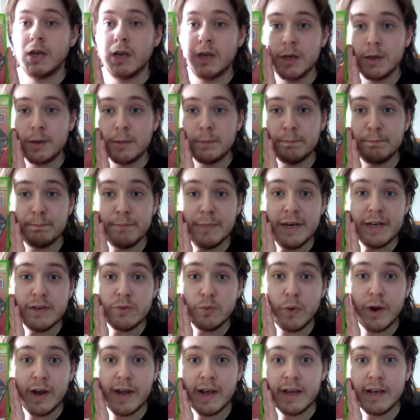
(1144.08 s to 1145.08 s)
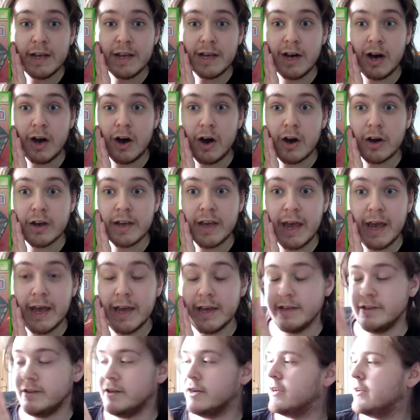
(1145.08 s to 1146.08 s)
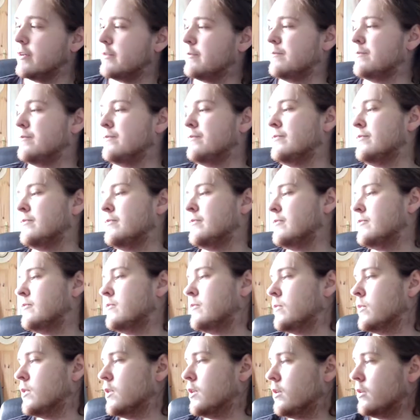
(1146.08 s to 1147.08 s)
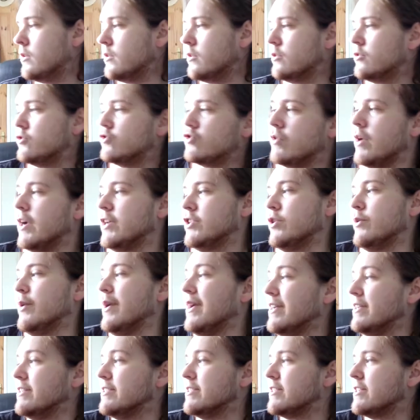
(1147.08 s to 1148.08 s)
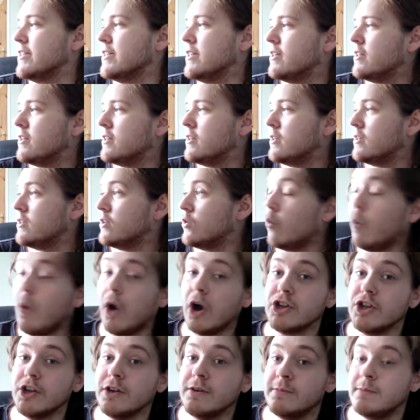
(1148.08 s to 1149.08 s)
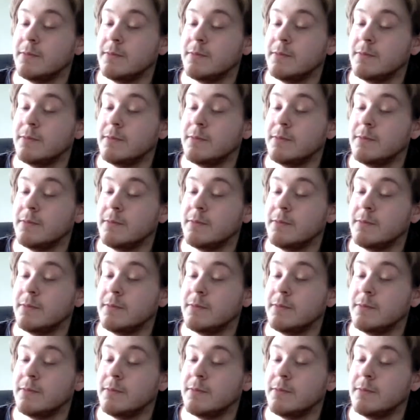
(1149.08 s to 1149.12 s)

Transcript: Midway Arcade. Treasuries. 1.